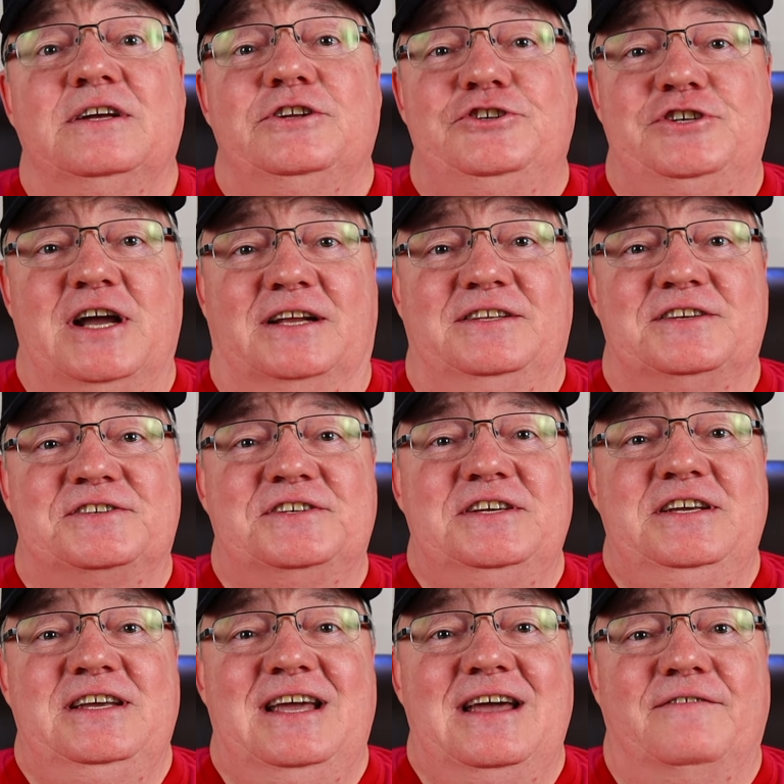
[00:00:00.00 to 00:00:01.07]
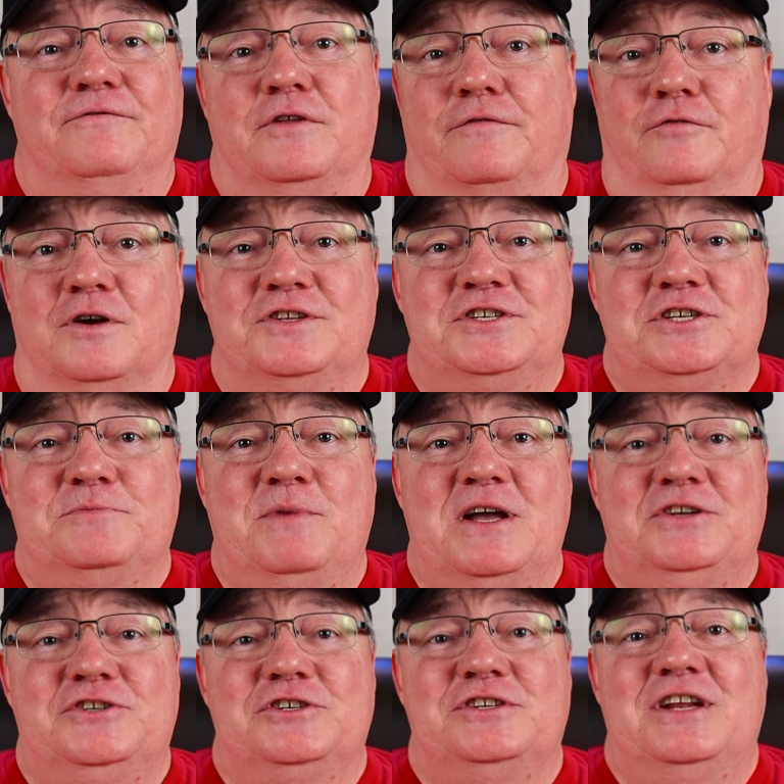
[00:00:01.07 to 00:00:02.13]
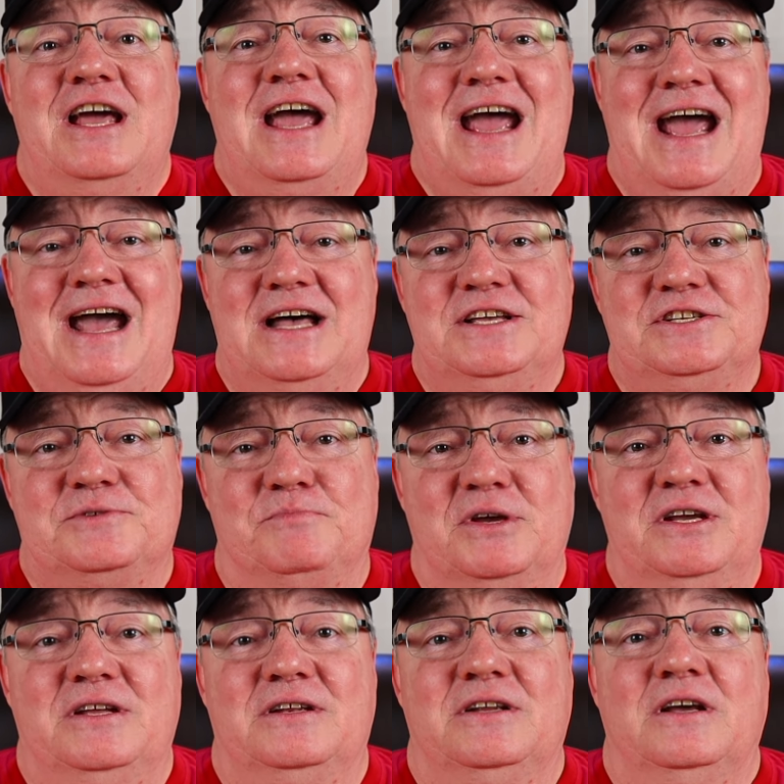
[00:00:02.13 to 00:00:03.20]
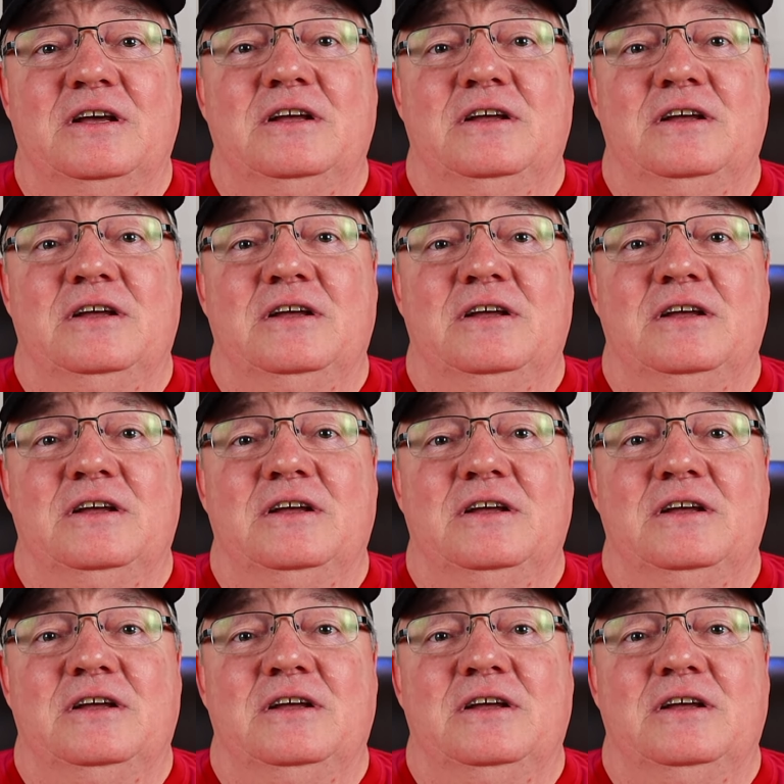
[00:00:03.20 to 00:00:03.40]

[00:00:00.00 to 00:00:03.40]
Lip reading: Check to see if the front suspension has been